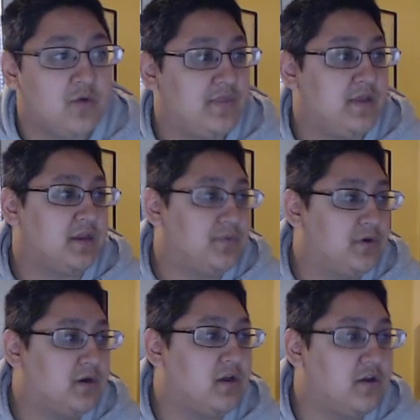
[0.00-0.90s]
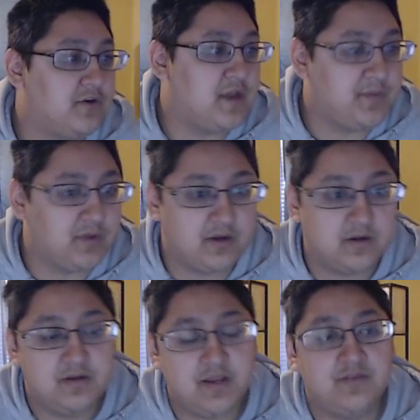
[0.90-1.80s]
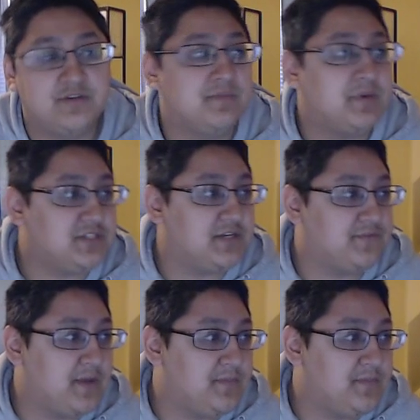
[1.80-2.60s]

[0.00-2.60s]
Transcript: we're then gonna put it on our emulator. Now there's a bunch of different